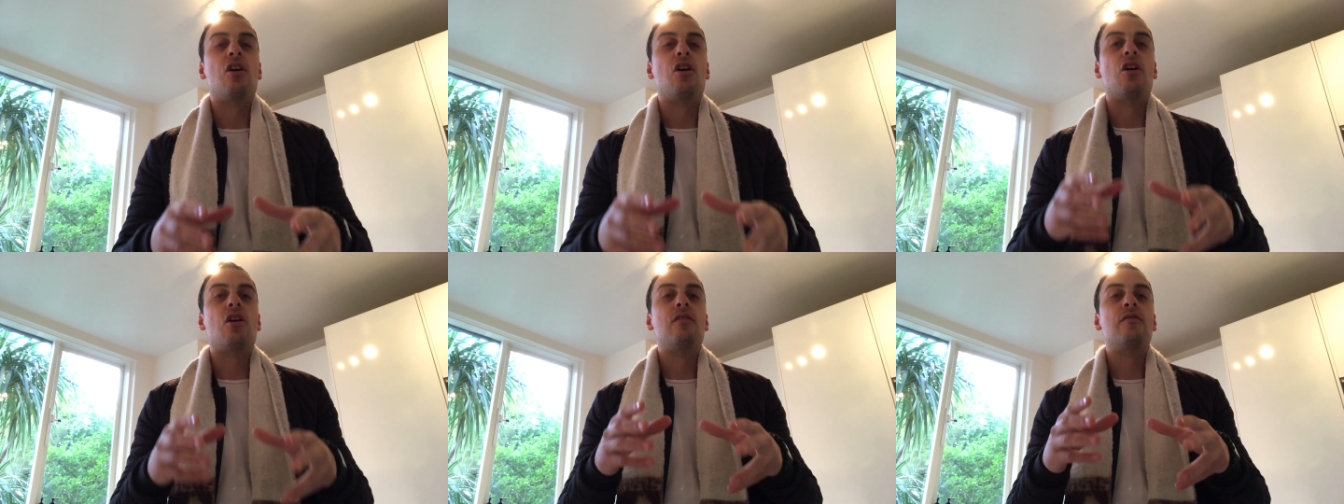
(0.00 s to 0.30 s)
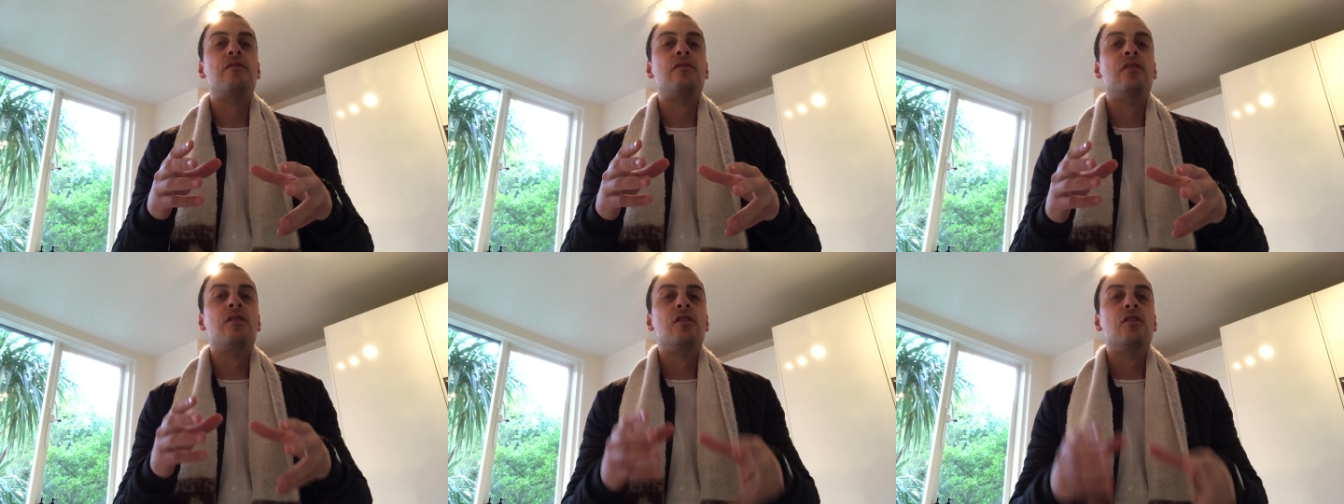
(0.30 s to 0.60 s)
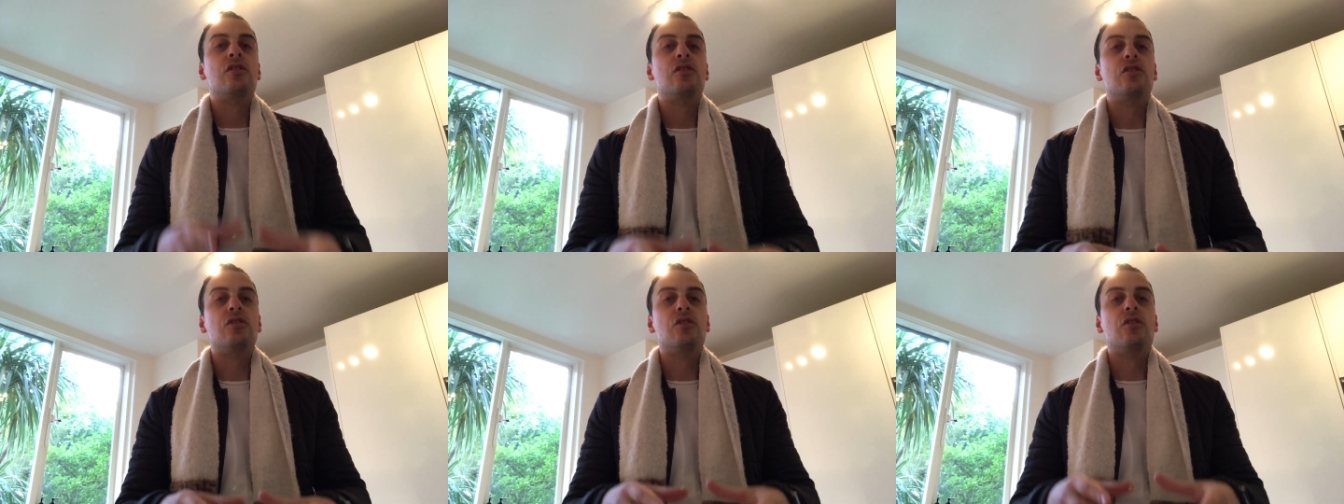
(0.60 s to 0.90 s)
of
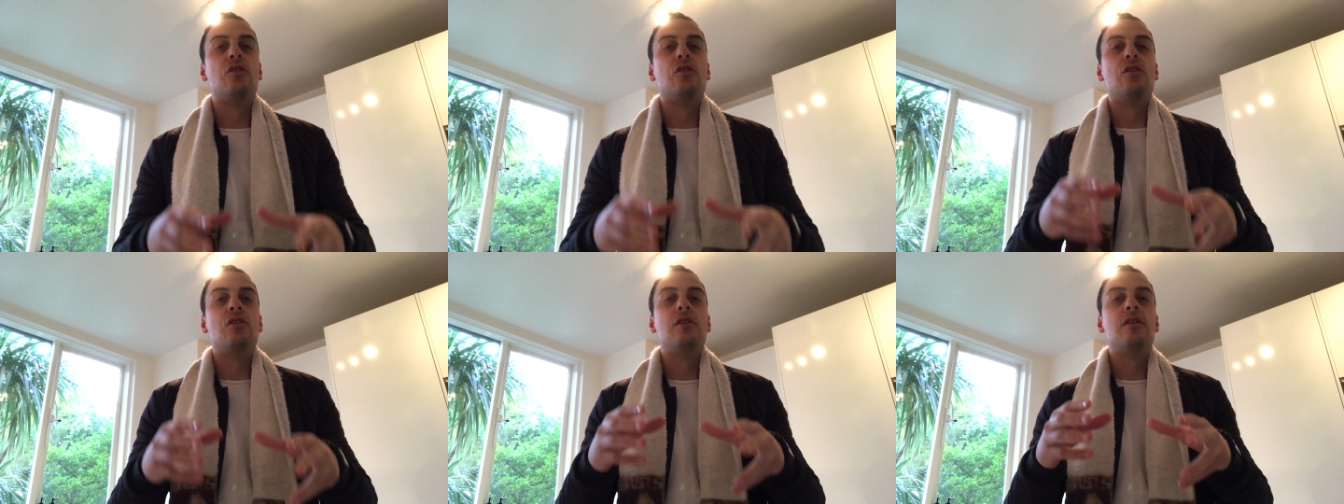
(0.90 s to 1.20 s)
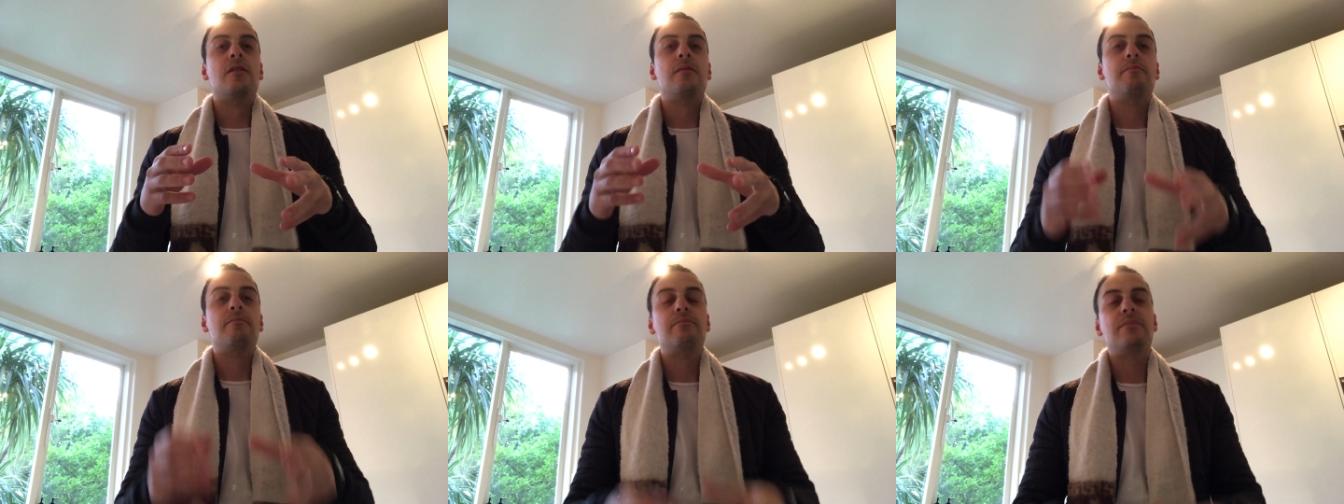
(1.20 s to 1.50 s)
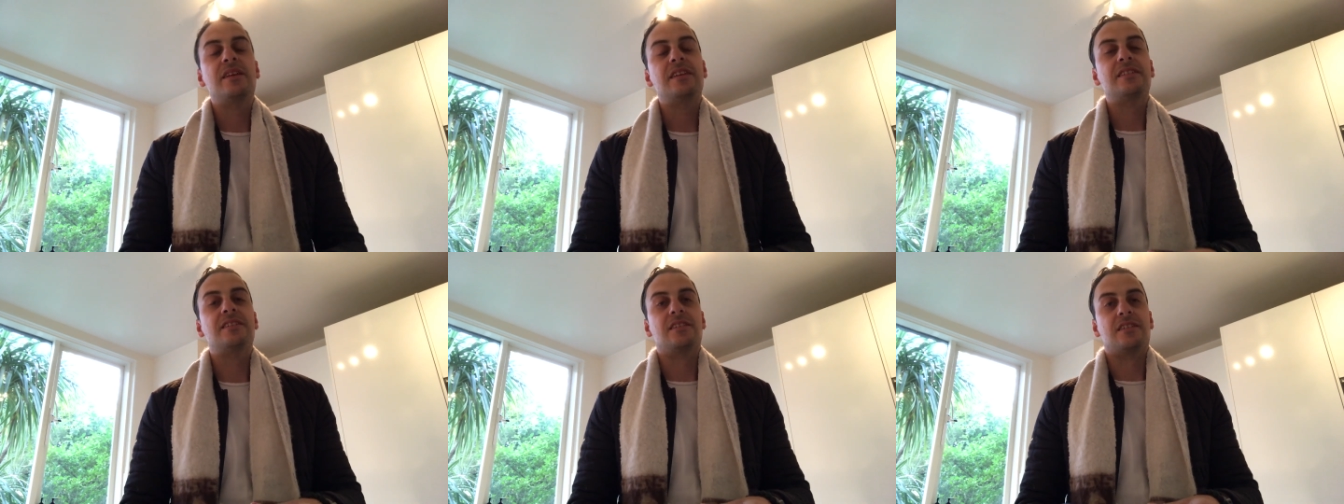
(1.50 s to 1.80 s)
your
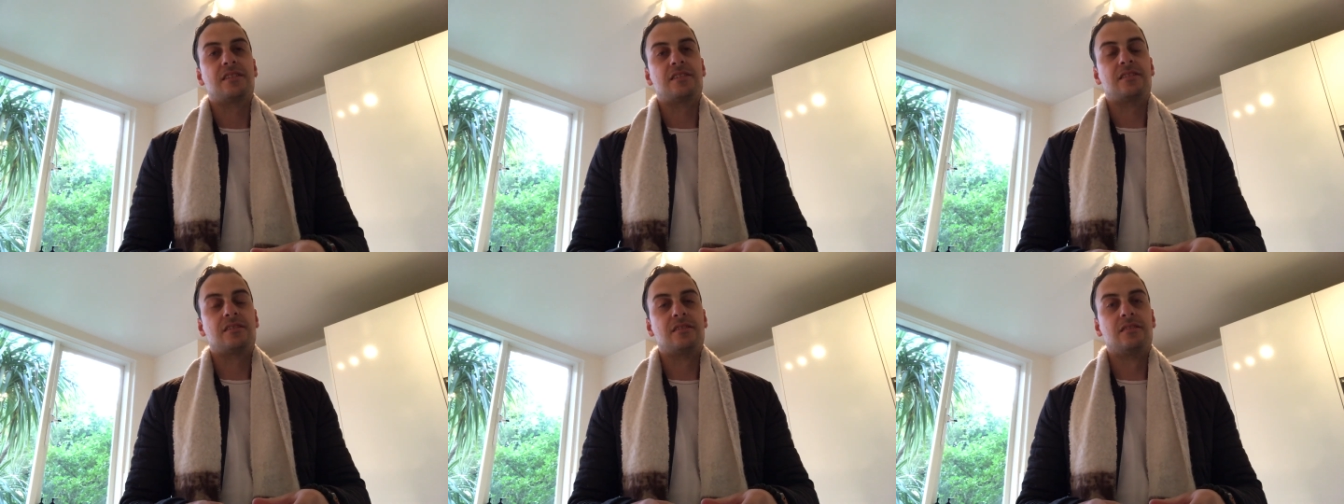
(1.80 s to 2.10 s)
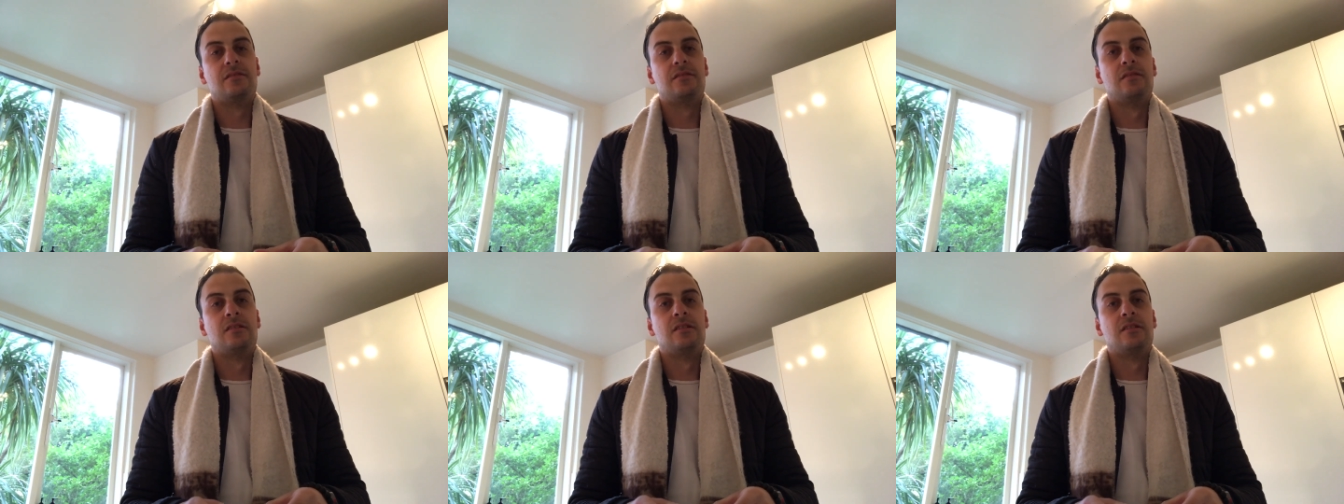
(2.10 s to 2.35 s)
business.